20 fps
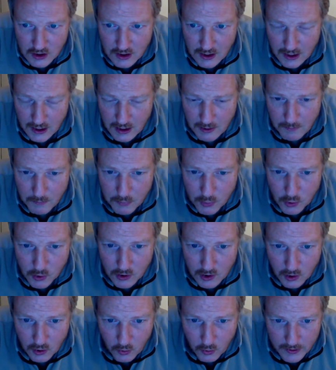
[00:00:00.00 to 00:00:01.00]
any
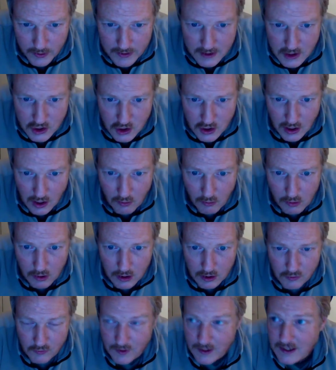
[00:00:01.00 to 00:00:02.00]
important question. I will
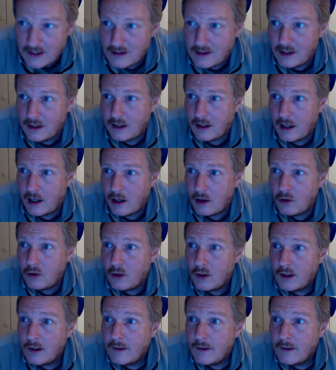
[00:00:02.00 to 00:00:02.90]
address it now.